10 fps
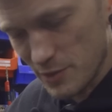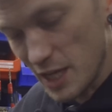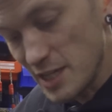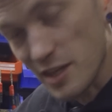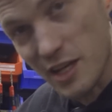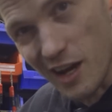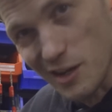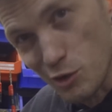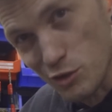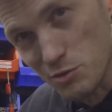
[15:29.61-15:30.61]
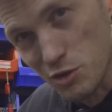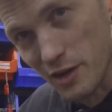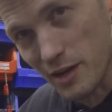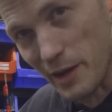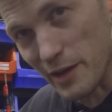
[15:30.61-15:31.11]
These are the kind of tools I'm
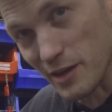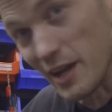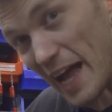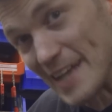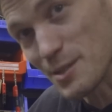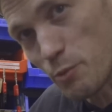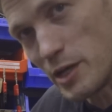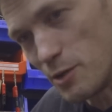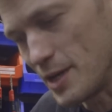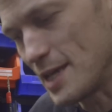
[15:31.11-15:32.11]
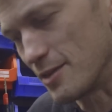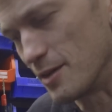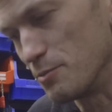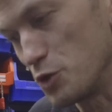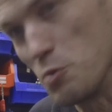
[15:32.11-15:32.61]
talking about that as and when you need
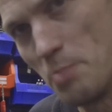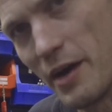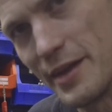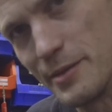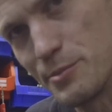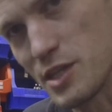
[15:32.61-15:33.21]
them, you buy them.